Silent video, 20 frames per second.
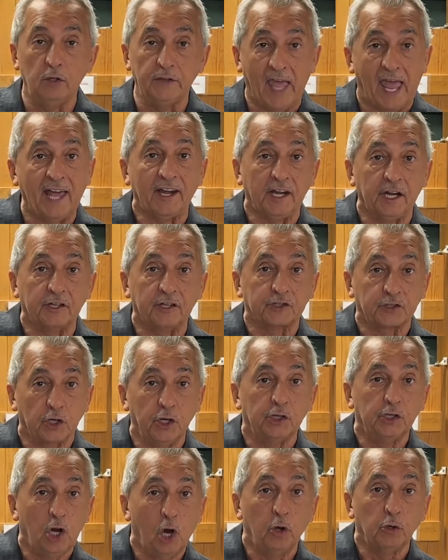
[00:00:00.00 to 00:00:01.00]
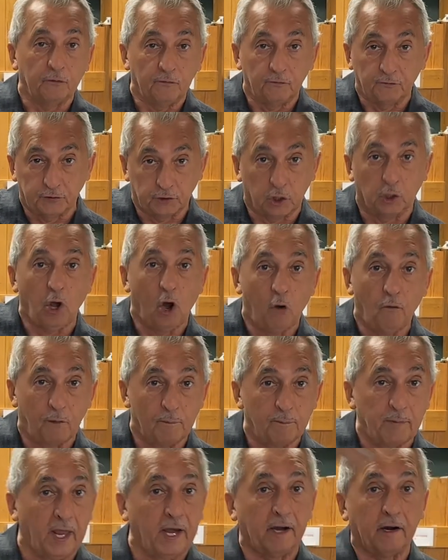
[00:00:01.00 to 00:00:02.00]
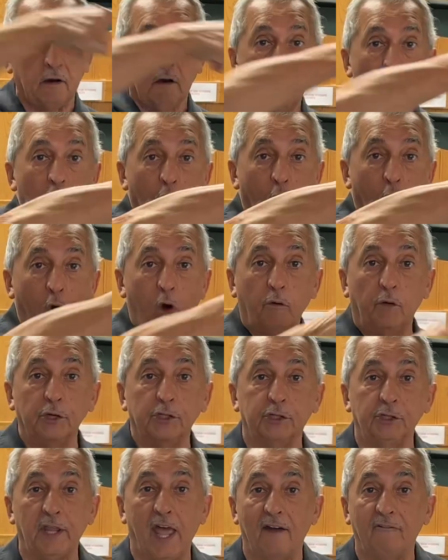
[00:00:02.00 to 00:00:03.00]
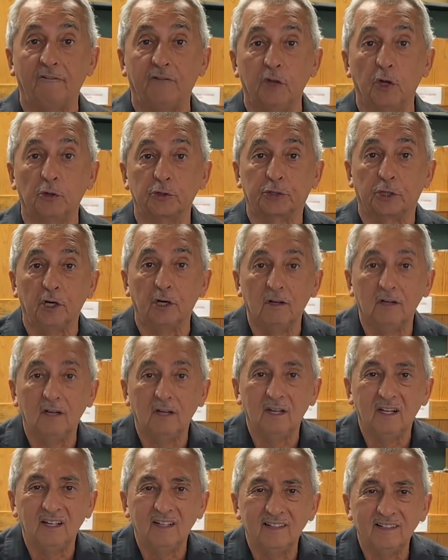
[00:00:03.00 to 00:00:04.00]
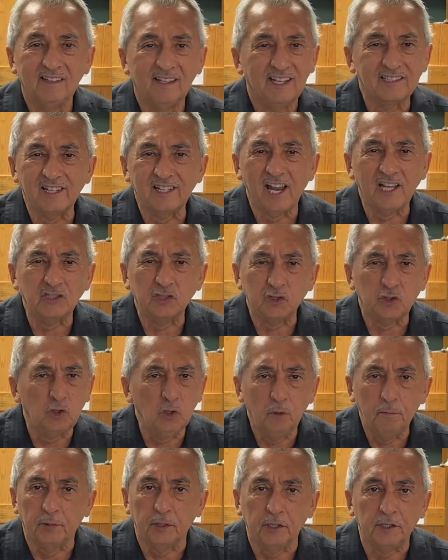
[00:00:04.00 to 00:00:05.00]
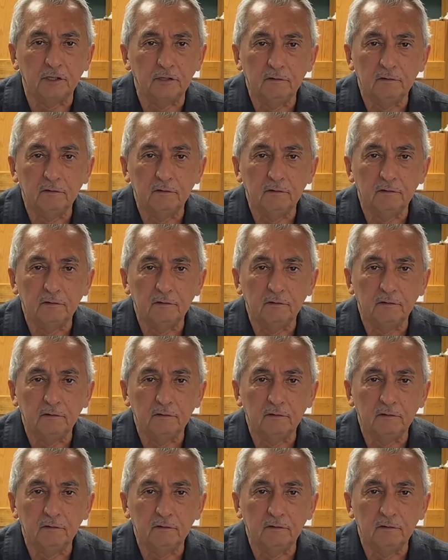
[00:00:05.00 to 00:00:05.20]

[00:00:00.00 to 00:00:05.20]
that air is going to know to go from there over to that filter. It's like stupid.